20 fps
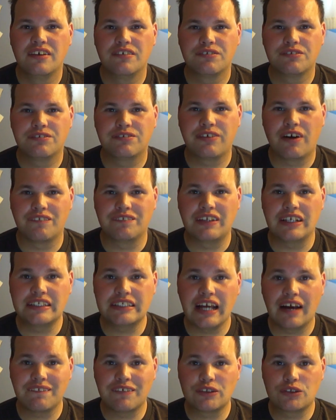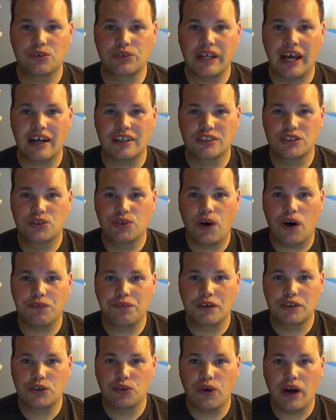from December 2012
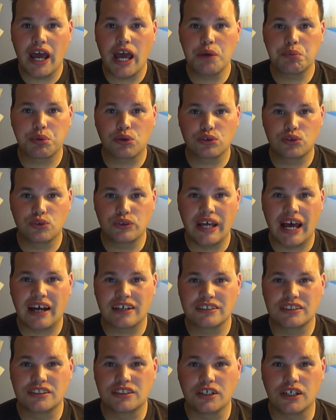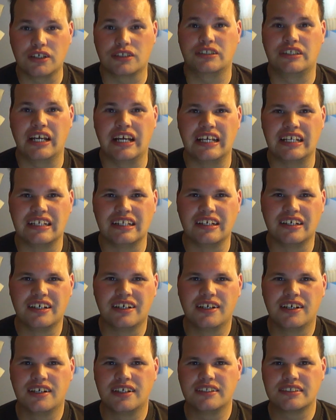until April 2013.
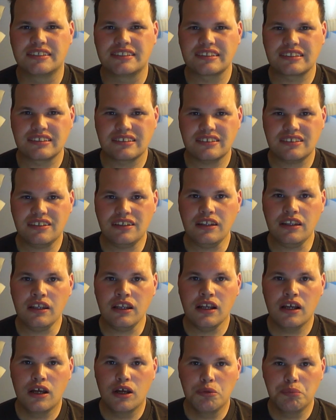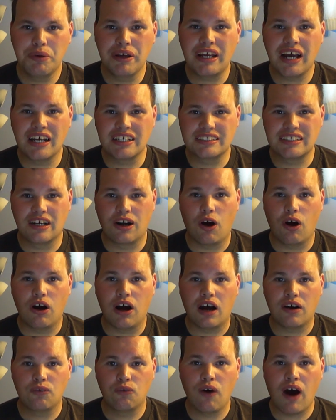Because of
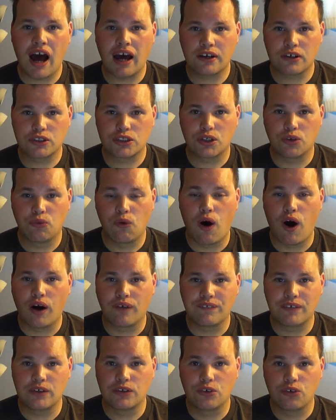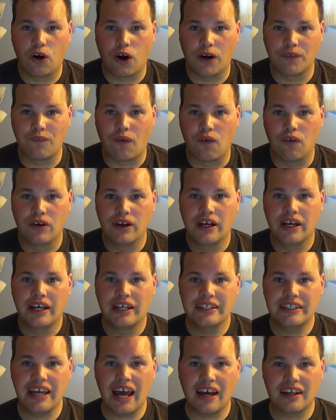waters are warmer than normal
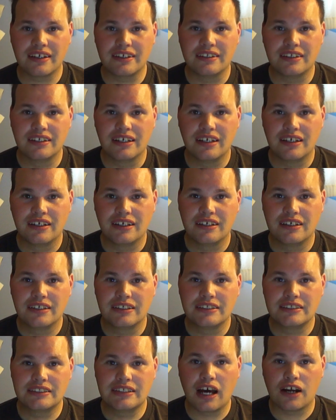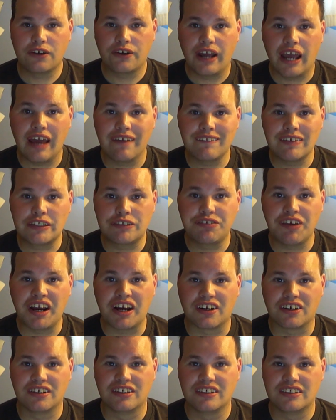down in southern
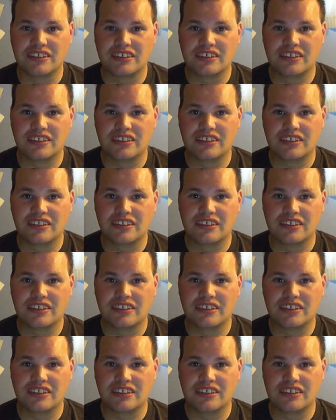hemisphere.